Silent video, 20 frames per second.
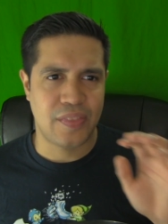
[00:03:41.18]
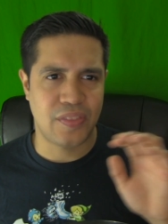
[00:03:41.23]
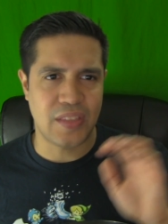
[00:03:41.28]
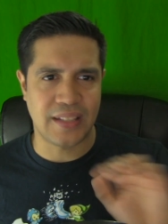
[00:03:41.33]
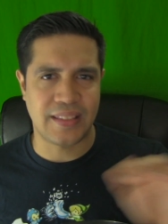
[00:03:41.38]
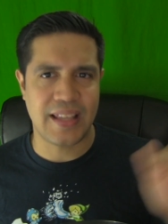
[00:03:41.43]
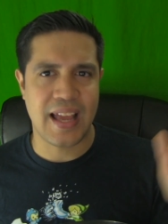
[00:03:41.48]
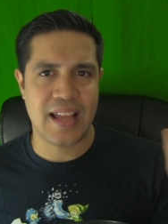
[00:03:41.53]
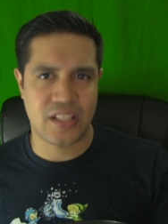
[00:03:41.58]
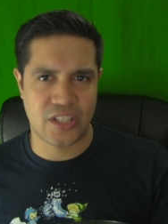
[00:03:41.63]
I
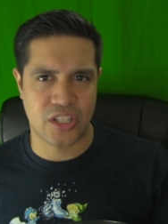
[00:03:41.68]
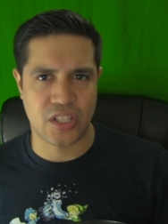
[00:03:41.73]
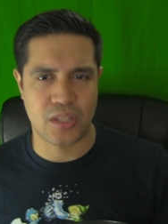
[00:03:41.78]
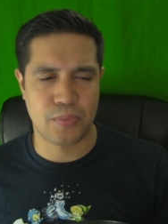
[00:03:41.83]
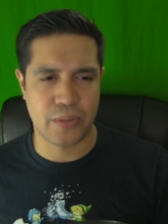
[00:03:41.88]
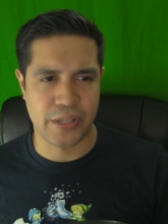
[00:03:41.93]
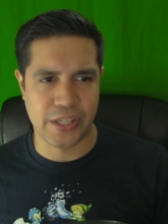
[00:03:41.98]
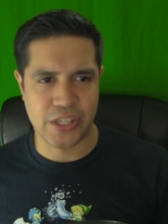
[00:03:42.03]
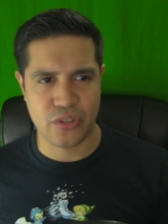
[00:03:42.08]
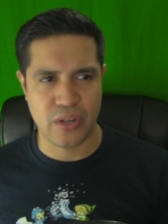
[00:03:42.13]
think that's just
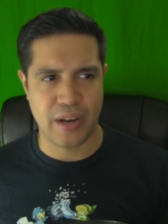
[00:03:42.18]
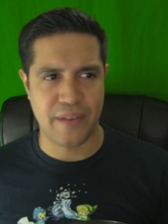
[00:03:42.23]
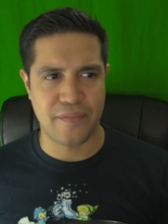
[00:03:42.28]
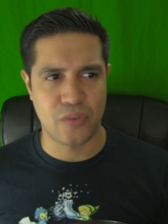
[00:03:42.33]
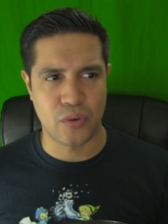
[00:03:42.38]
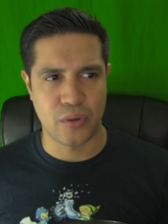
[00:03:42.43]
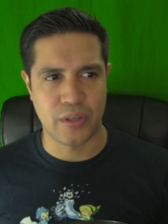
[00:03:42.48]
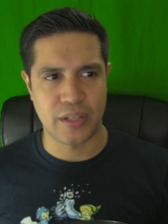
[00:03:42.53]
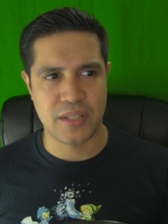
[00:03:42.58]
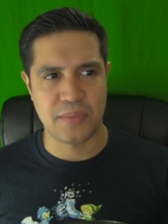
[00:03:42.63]
pretty
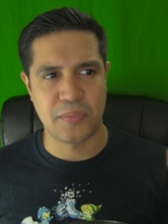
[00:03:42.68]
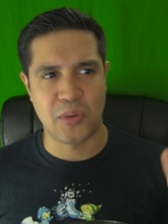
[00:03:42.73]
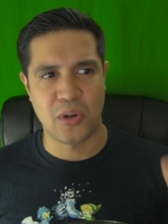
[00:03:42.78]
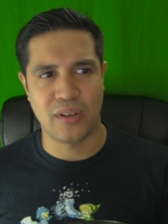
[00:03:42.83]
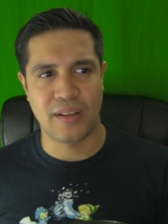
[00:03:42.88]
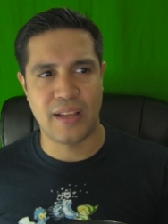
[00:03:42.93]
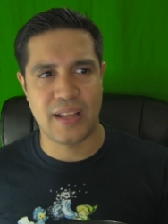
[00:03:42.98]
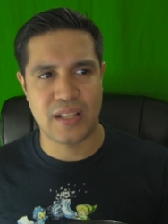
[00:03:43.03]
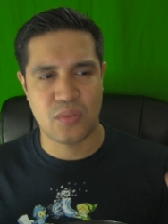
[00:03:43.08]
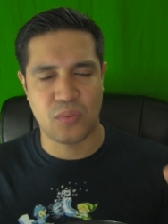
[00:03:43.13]
straightforward. It's more
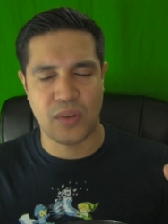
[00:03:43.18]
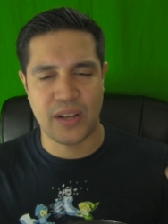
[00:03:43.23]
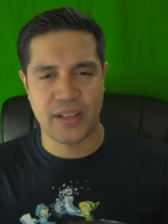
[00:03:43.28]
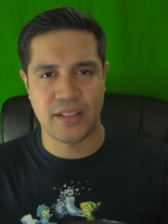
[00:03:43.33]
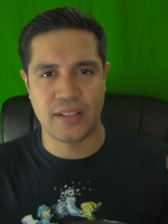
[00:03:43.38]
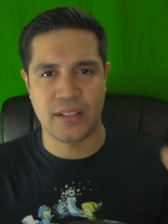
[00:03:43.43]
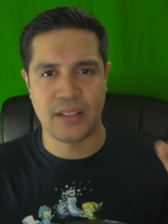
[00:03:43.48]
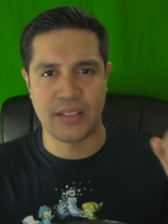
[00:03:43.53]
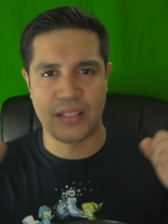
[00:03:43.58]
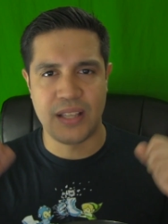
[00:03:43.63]
or less when
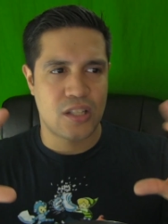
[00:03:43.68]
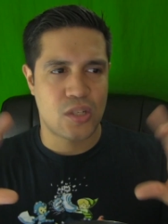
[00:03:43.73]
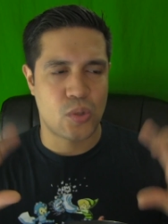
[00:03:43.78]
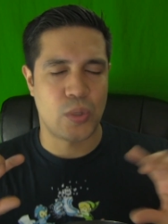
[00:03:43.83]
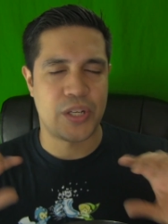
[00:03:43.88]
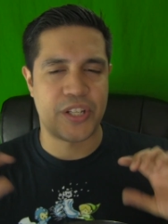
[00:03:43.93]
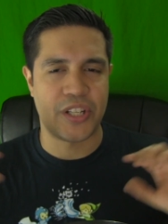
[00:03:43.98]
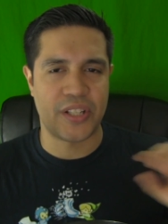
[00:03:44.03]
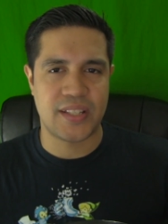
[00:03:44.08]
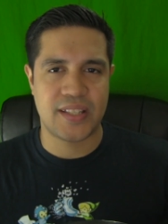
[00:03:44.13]
the
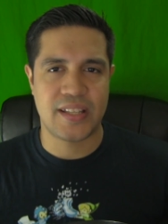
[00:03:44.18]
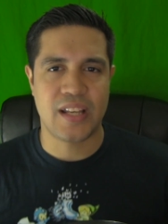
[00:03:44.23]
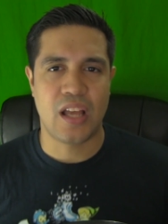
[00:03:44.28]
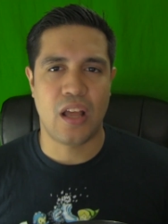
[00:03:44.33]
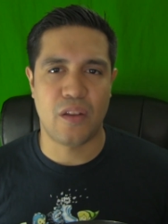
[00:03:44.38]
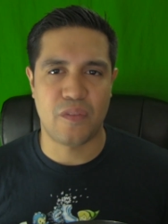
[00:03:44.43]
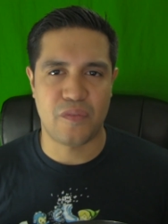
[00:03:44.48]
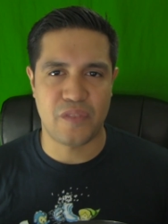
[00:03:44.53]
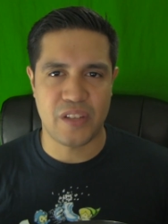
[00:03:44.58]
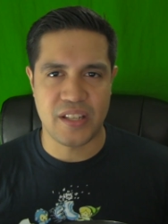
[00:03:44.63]
Switch
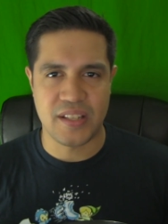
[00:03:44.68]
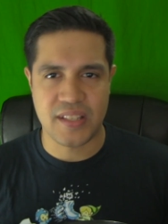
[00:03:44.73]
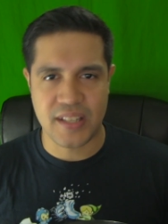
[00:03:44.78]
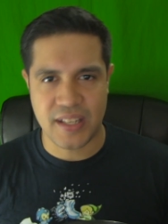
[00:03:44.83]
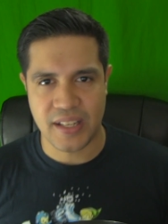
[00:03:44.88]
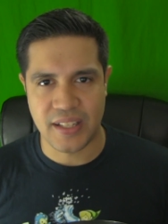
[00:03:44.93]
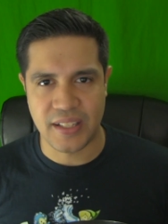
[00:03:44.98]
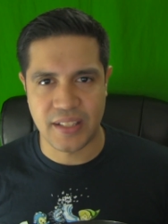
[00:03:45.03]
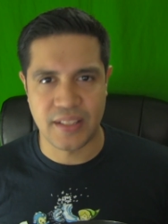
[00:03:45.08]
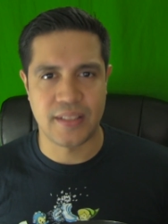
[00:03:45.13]
itself is
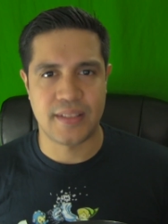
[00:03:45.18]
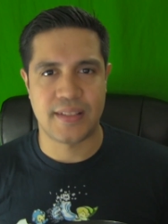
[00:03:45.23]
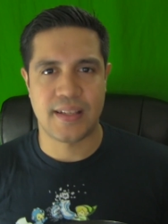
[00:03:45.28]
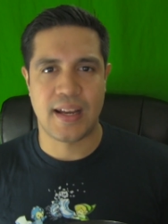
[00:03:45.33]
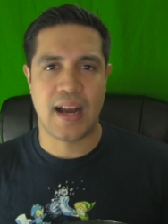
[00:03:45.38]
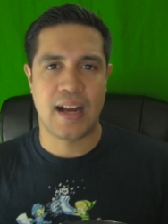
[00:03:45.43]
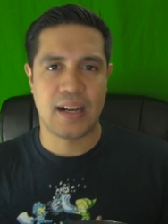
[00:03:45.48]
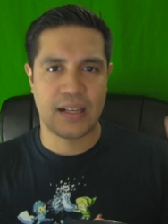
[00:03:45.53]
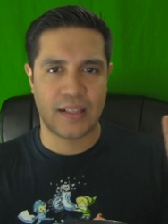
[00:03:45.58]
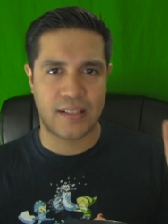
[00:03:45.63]
in
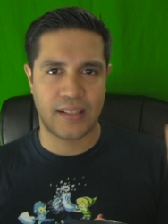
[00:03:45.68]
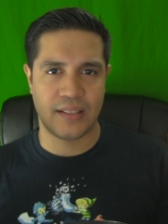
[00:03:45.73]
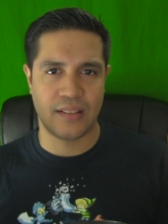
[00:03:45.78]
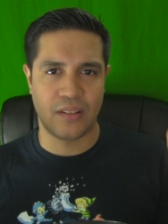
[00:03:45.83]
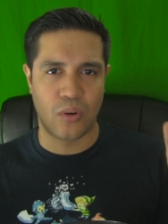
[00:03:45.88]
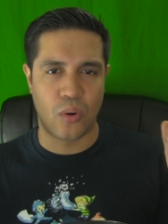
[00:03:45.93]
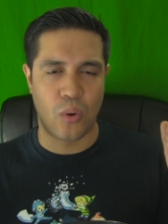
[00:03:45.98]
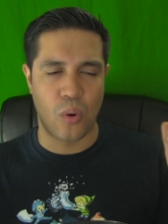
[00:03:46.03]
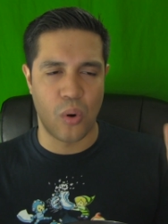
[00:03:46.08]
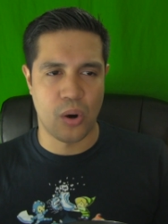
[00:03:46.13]
docked
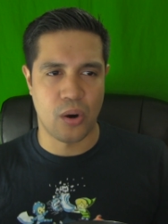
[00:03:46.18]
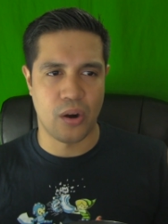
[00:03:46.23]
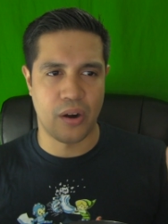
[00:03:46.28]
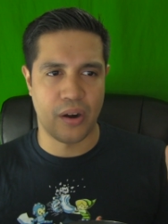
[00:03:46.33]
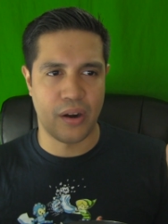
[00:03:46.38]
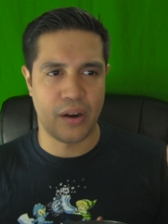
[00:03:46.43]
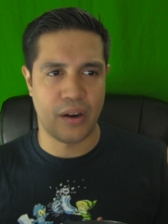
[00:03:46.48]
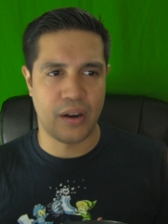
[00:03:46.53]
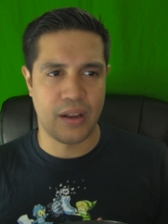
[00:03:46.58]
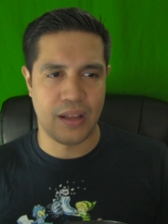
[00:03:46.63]

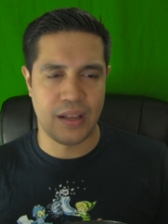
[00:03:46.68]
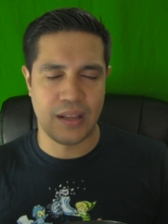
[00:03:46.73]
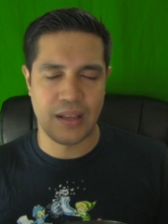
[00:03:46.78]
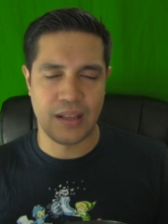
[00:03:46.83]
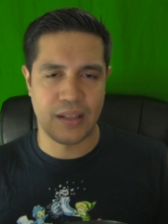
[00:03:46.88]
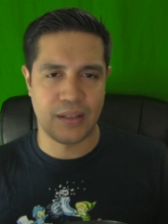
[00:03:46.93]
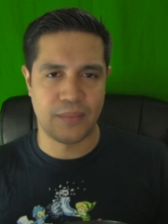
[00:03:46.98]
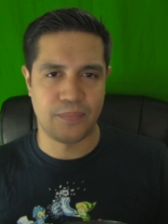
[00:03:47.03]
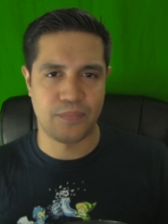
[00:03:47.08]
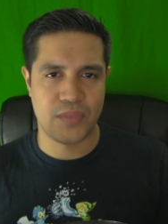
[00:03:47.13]
or
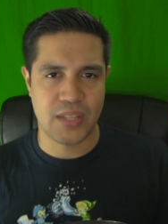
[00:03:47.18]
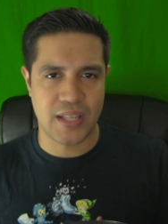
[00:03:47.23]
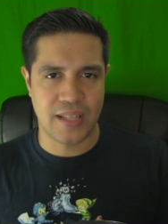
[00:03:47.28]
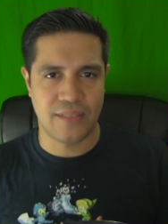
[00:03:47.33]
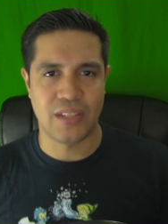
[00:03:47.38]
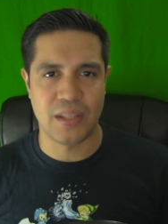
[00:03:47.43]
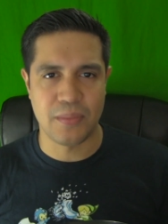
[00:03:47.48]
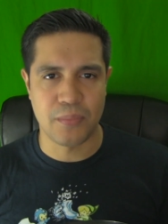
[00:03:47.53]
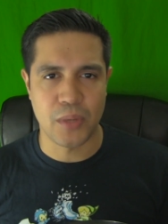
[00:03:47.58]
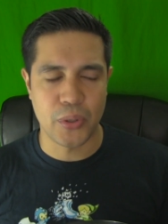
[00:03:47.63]

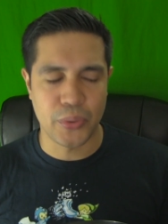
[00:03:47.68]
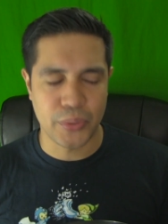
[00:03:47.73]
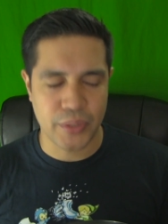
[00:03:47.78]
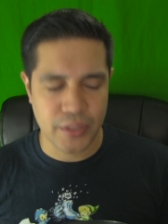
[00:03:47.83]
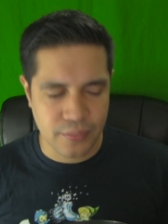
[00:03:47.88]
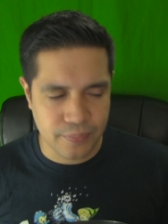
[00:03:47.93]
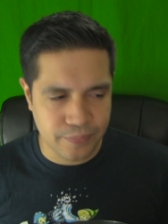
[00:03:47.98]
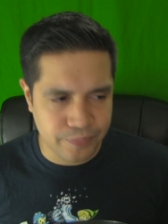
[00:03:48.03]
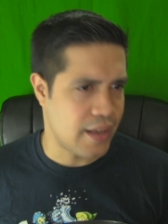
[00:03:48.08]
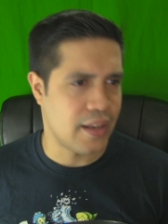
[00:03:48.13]
TV mode.
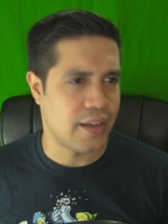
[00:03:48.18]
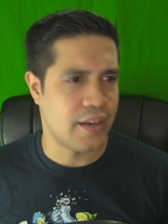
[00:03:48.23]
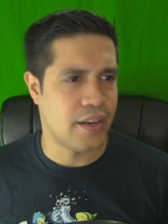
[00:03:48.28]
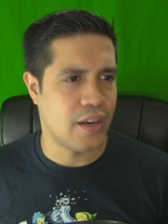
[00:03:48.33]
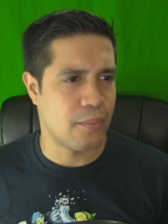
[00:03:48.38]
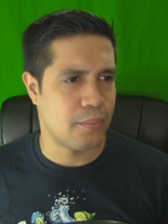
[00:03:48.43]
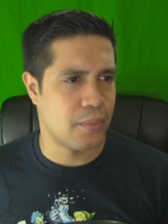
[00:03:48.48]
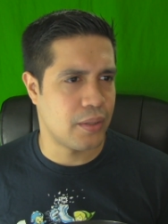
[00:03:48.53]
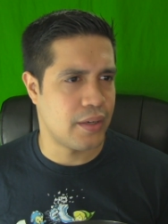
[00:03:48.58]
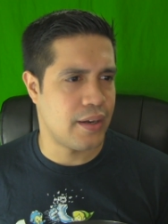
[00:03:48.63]
And then
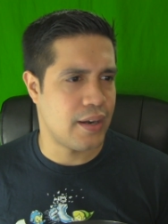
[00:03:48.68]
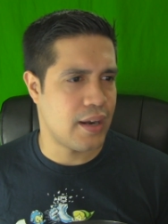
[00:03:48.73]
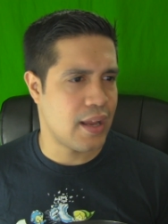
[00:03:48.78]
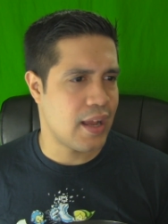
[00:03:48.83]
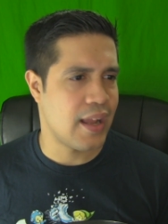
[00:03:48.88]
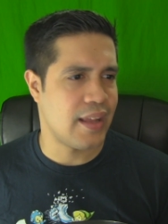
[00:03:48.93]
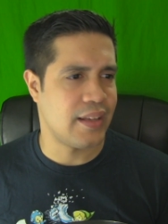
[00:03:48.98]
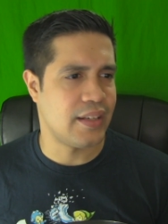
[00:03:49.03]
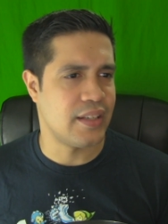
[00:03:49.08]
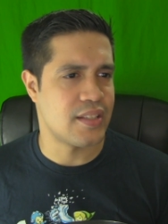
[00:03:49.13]
number
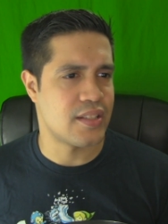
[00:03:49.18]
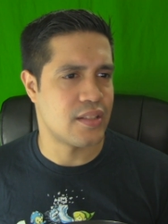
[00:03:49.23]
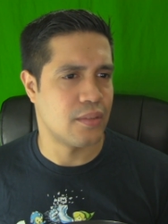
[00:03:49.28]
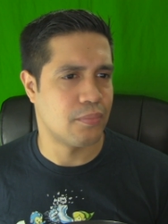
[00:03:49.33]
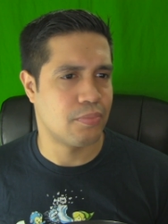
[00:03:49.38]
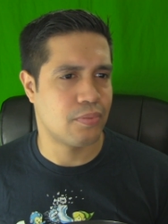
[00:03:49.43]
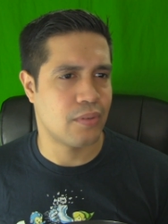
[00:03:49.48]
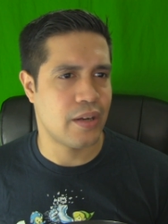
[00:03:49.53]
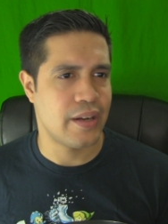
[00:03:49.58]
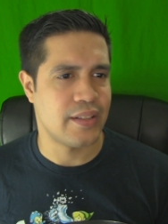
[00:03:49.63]
9 is the
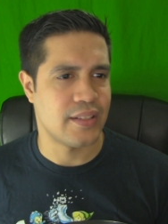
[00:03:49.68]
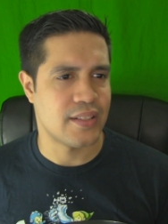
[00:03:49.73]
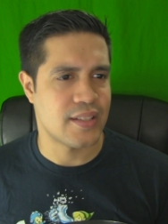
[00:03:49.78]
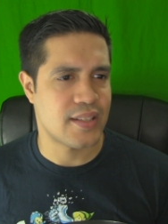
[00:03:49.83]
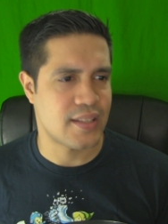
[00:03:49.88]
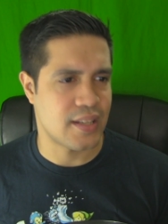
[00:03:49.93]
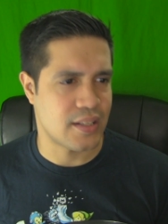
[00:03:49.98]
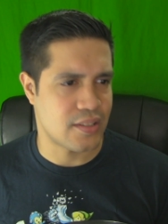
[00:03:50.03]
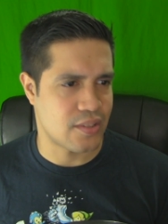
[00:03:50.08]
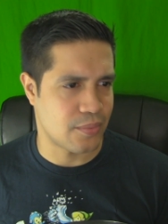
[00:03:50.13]
brightness
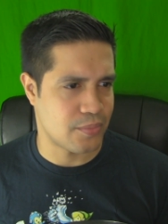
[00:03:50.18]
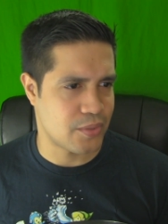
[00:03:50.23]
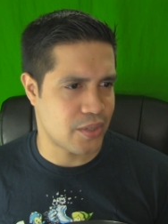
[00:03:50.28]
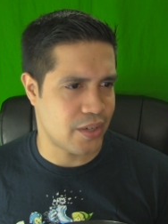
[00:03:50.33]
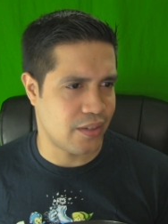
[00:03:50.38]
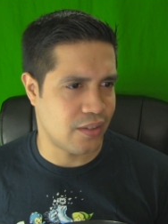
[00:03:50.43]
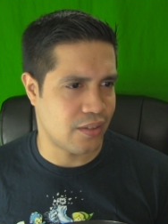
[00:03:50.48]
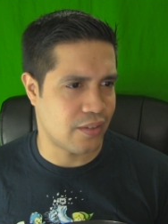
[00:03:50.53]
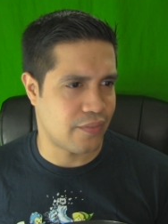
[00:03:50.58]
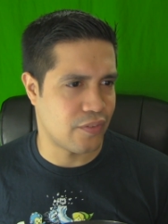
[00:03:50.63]
sensor. I'm
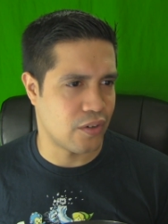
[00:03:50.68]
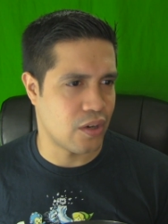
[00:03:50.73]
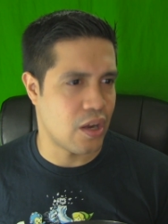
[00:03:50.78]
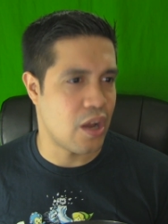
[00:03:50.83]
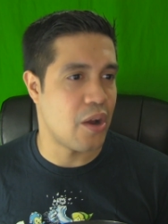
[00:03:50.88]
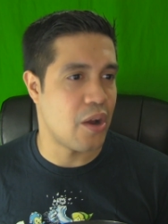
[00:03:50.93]
trying to look for,